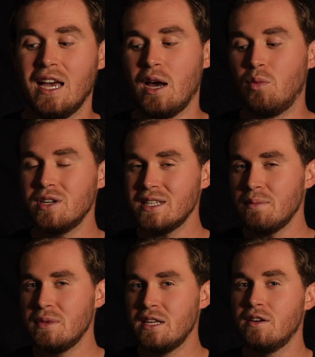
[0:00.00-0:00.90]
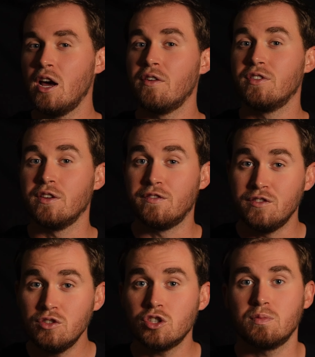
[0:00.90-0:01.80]
And what does that mean for the
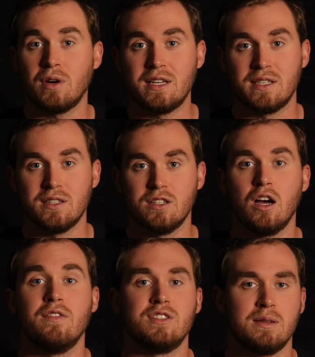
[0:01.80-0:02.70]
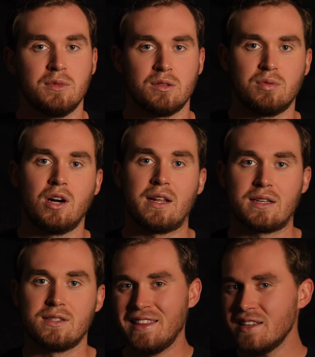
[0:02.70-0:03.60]
future prices of similar
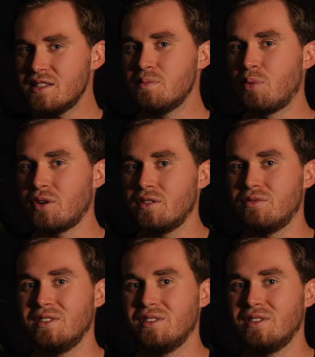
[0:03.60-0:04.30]
products? I think it's important to